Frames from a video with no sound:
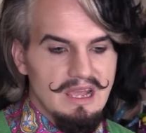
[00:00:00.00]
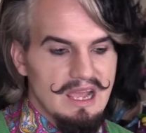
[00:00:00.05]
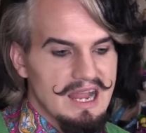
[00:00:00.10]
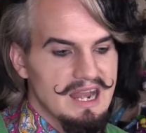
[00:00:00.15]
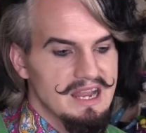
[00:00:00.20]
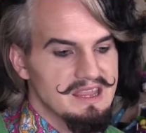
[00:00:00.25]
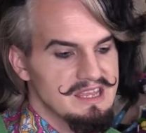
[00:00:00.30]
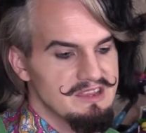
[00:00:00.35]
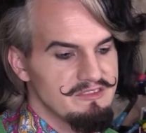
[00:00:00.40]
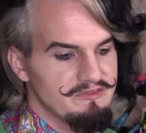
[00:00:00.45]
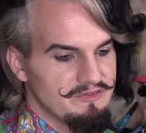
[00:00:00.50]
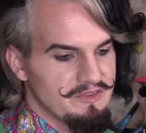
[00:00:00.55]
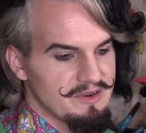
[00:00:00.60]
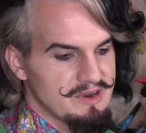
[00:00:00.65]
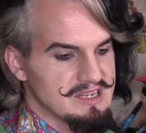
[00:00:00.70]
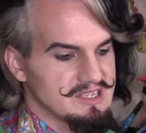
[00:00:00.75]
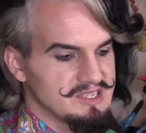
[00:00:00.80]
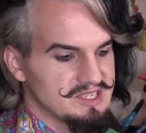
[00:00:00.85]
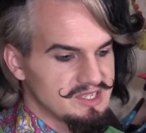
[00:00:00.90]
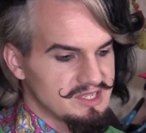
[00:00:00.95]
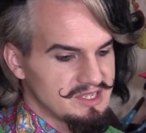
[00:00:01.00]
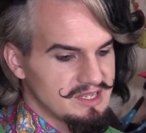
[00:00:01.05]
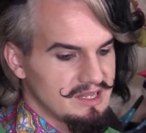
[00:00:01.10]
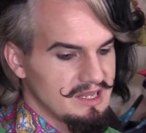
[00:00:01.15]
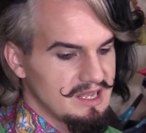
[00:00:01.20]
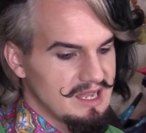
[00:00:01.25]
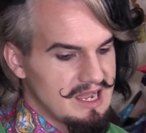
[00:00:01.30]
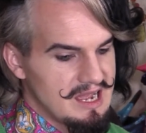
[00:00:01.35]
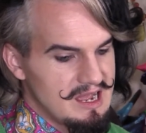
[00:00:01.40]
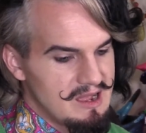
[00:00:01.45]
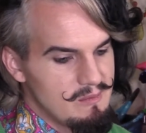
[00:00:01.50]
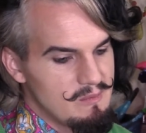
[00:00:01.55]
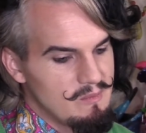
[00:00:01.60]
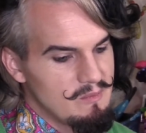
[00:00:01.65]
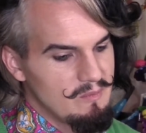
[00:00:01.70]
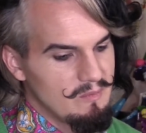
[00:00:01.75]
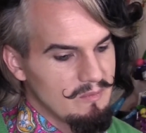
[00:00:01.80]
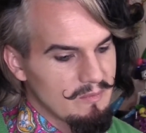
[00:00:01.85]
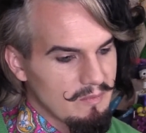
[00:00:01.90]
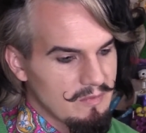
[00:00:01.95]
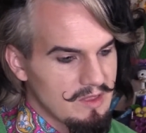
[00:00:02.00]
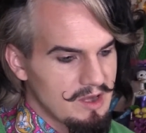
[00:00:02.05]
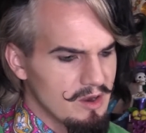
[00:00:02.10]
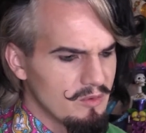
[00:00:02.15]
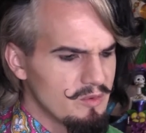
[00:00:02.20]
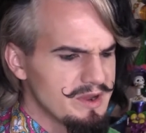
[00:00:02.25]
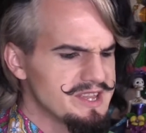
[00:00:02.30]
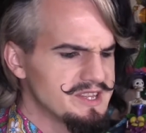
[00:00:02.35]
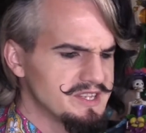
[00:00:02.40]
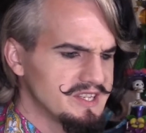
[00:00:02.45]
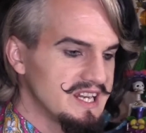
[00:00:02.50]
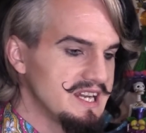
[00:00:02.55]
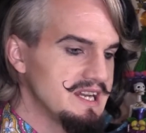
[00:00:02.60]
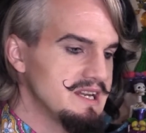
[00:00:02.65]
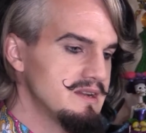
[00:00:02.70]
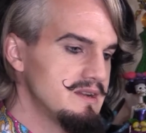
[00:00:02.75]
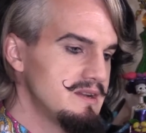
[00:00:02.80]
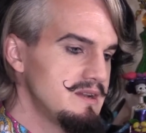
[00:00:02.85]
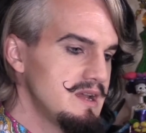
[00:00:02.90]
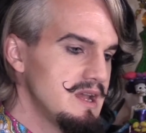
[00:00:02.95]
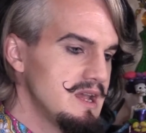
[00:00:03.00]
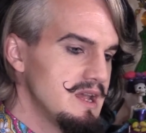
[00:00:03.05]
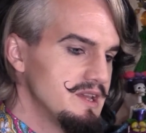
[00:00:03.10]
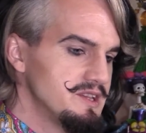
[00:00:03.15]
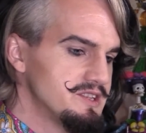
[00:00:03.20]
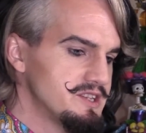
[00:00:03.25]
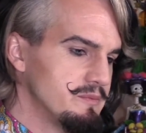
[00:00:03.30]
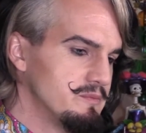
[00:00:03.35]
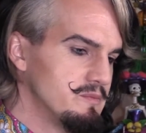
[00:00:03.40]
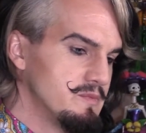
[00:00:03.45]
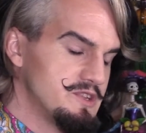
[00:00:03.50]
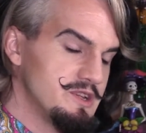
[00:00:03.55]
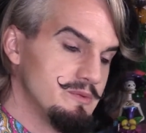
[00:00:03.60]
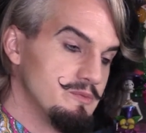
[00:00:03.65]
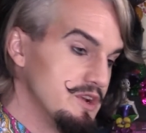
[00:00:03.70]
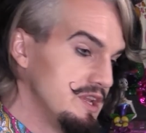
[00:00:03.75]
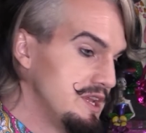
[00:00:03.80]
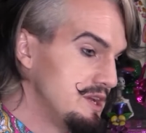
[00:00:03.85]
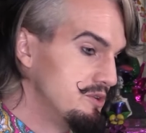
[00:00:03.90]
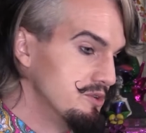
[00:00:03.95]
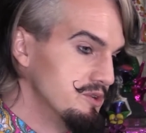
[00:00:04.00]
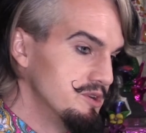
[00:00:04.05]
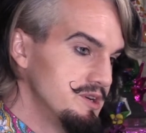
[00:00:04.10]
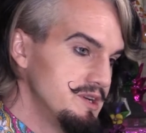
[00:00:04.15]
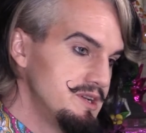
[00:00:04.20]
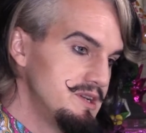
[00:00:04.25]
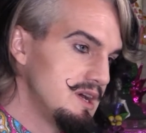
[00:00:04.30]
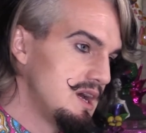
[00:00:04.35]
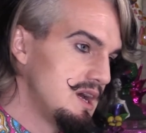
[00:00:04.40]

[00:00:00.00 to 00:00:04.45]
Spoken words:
And I think for us, we'd seen some really good